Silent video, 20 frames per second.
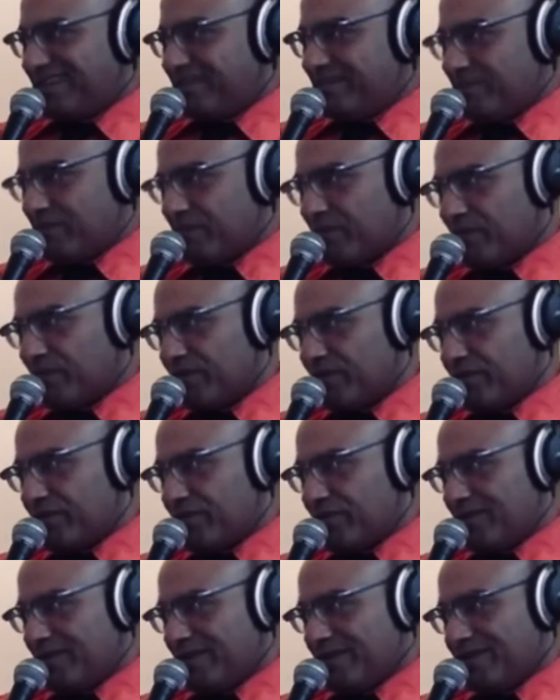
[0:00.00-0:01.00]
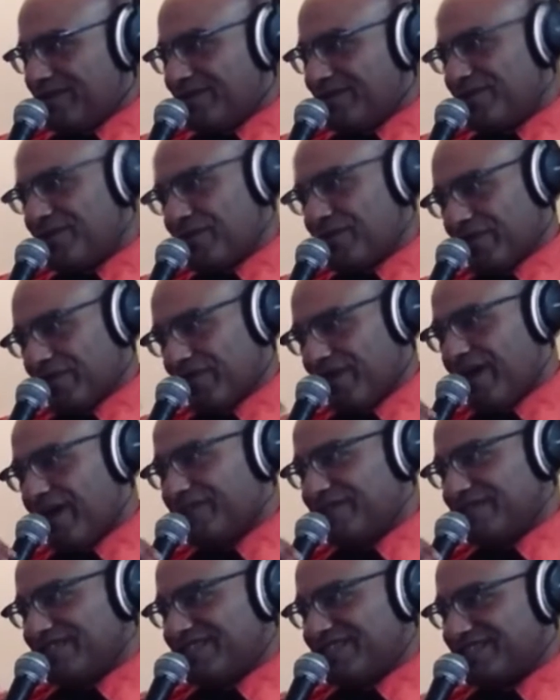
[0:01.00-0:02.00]
murmured 3PO with
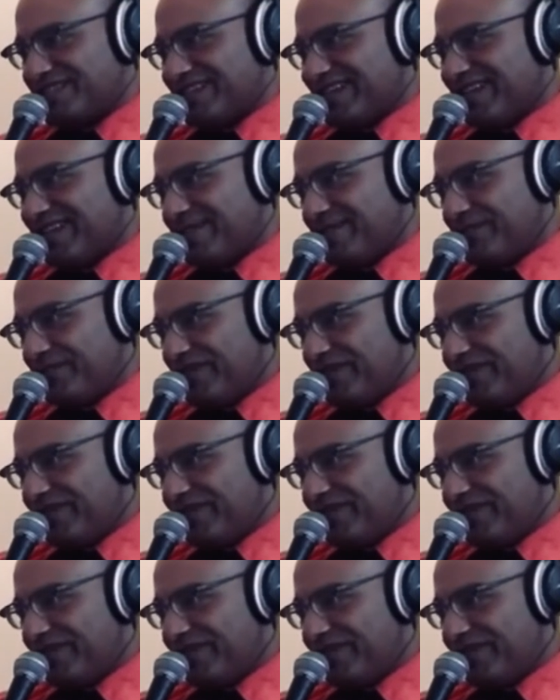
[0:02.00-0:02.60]
lofty disdain.